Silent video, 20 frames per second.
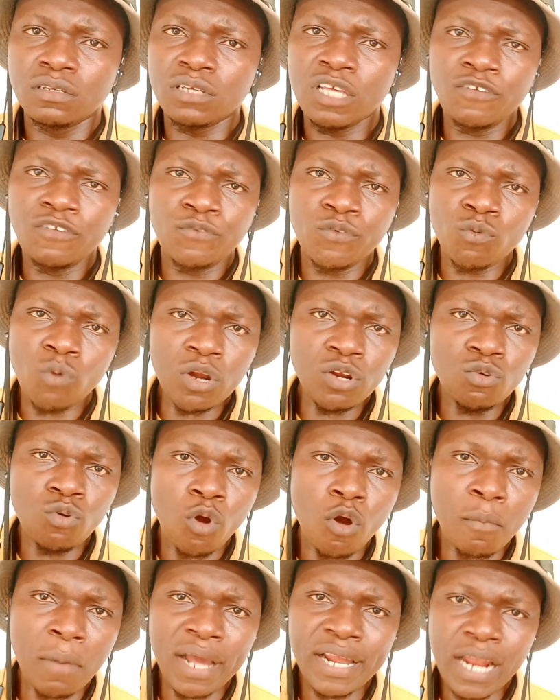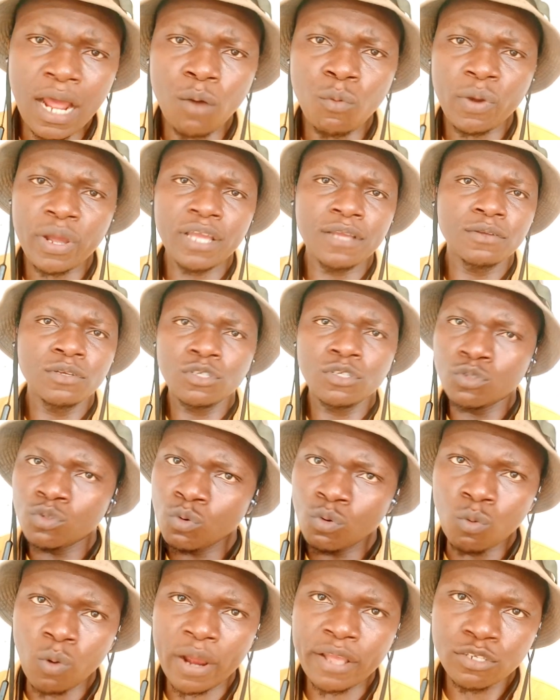If you want to go by that way,
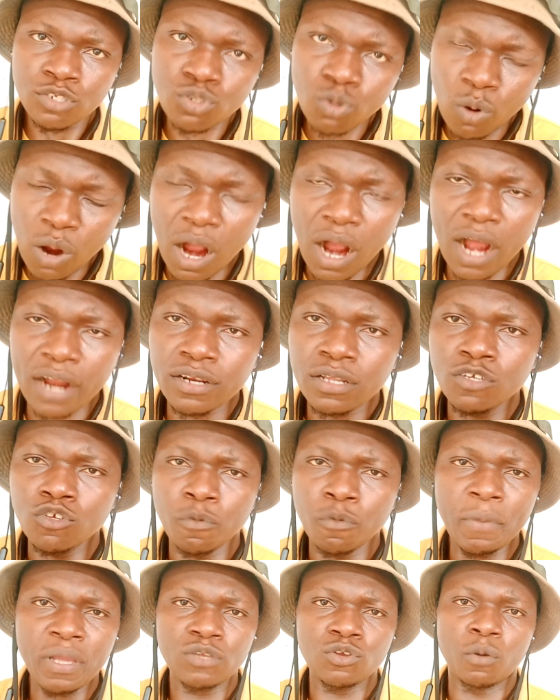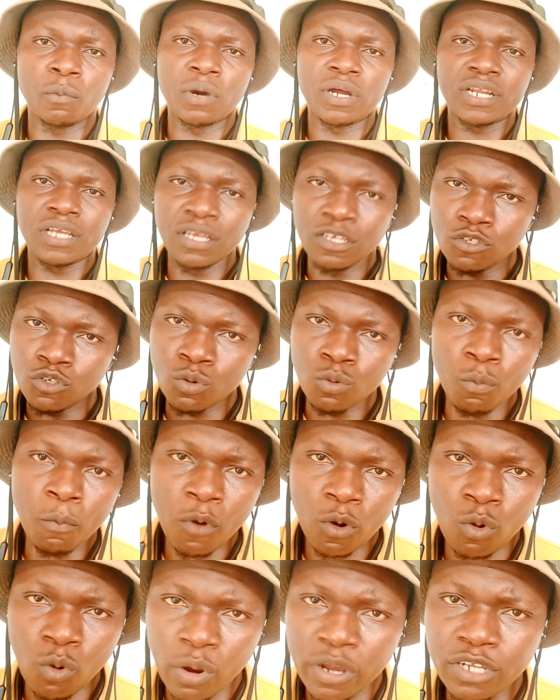you work so hard, you make your money, you
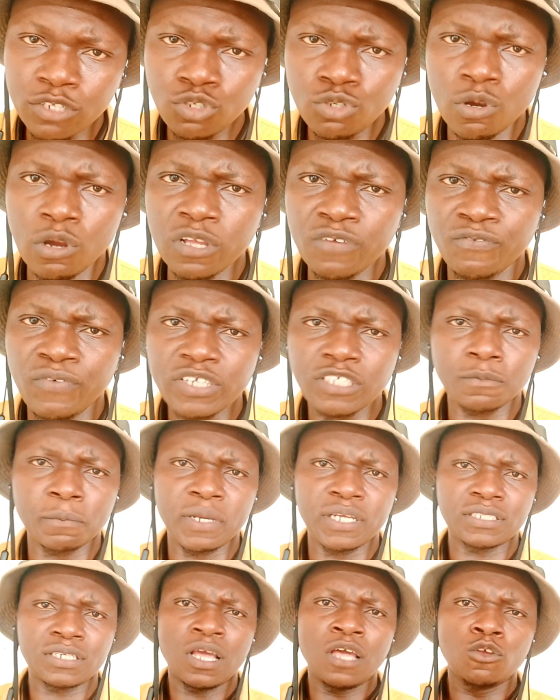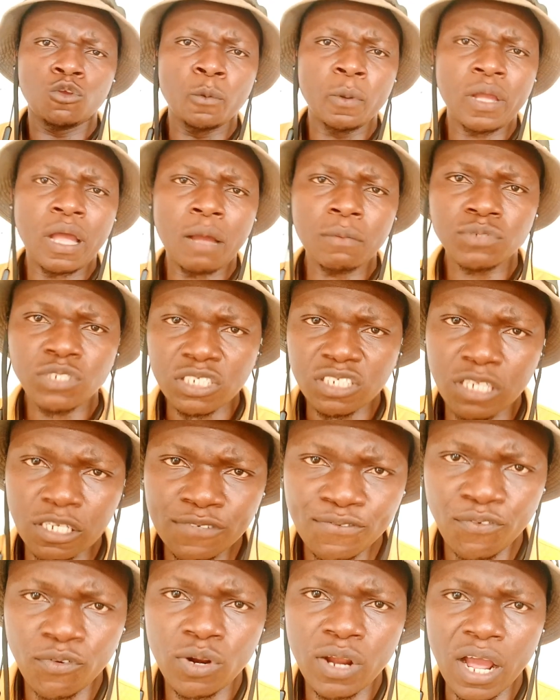go into your investment, you become
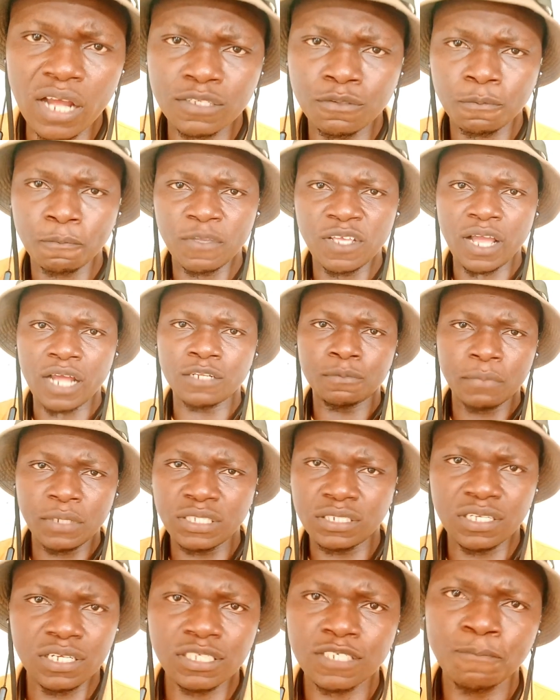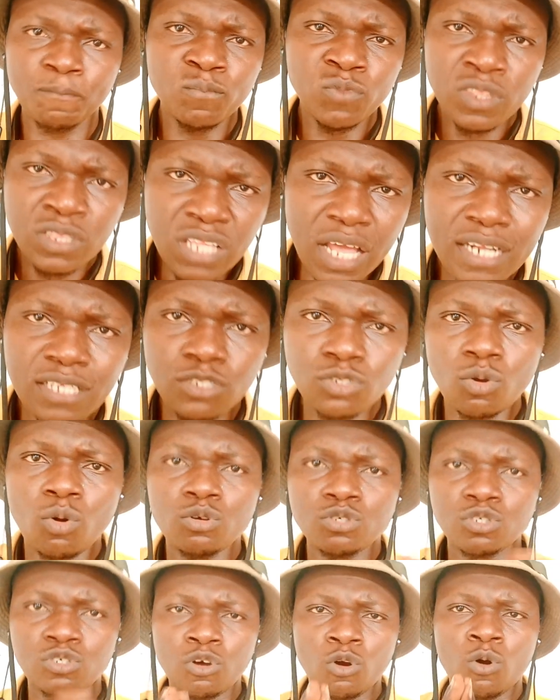successful at business. That is
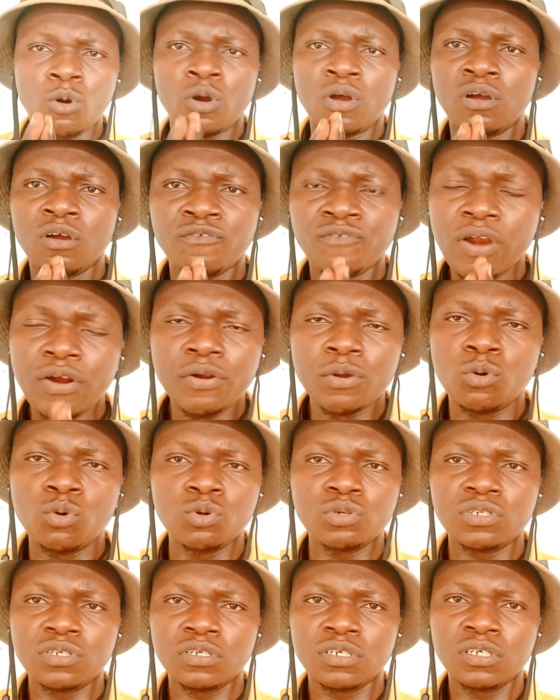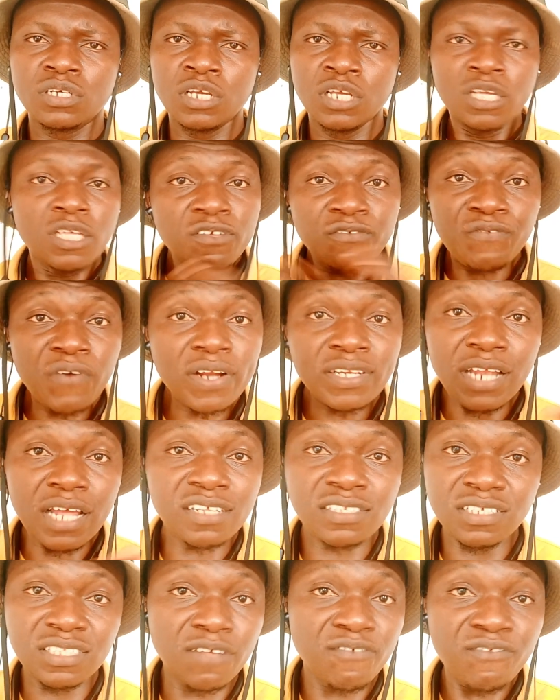also very good. In fact,
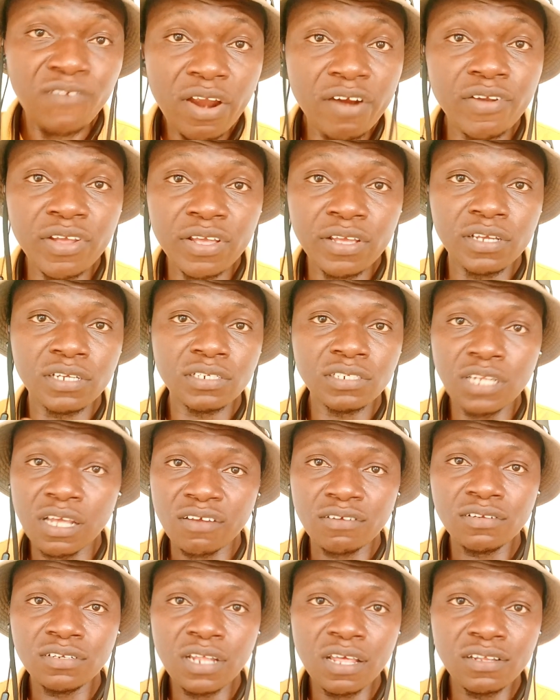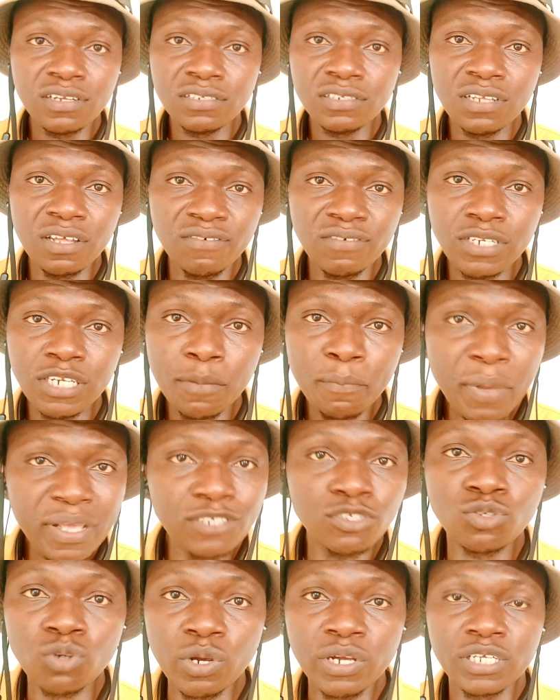that is the
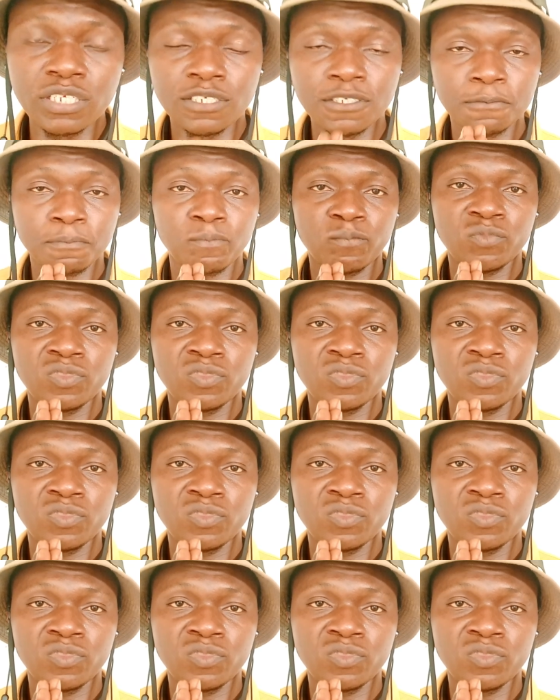best choice.